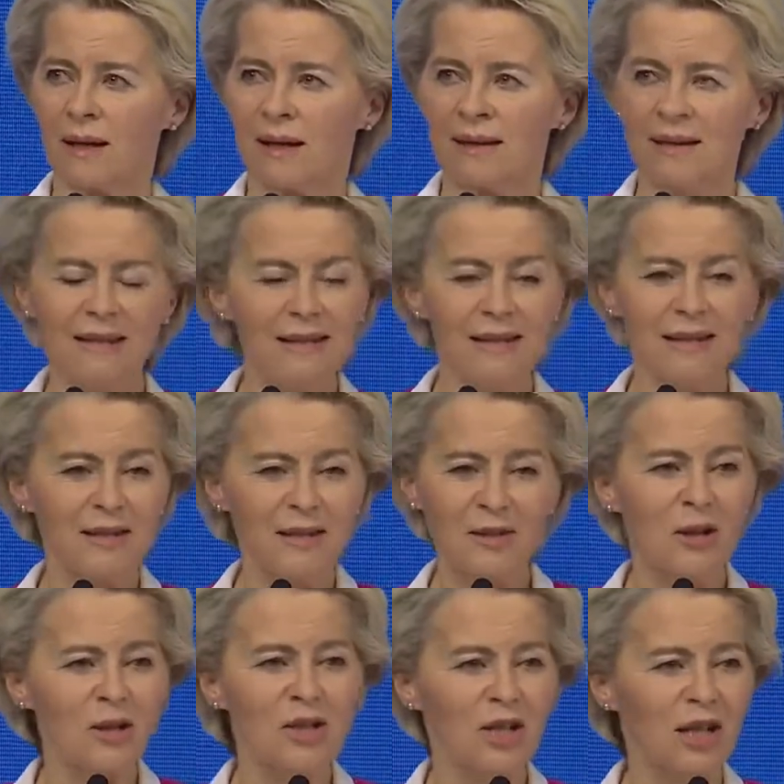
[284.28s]
This is
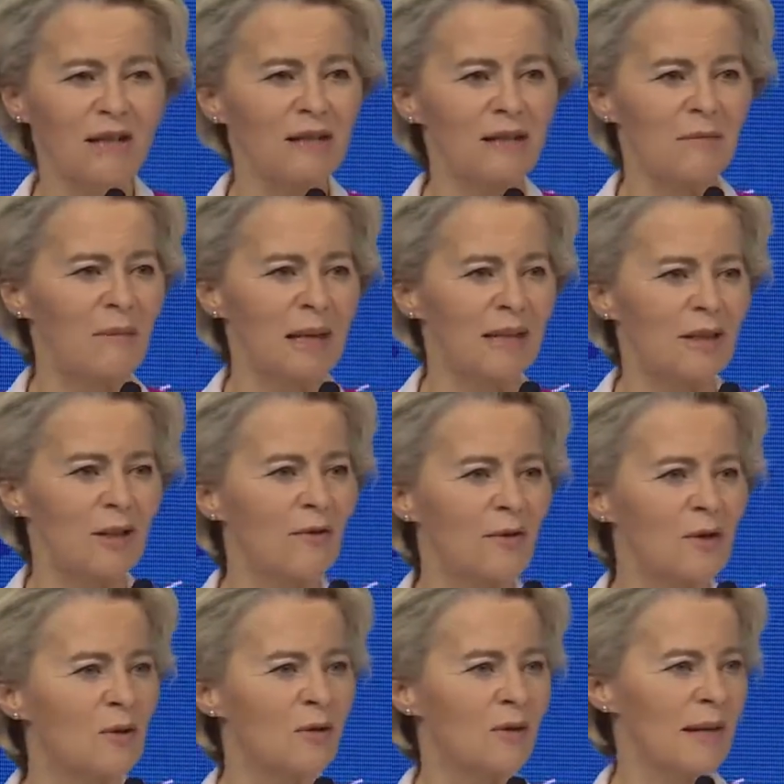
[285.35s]
not just a matter of
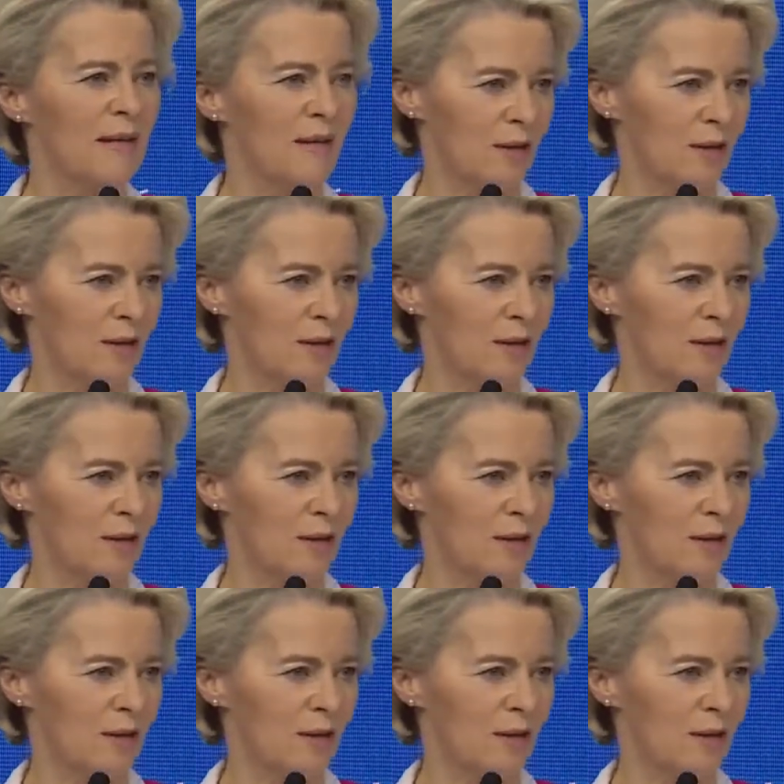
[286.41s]
Ukraine's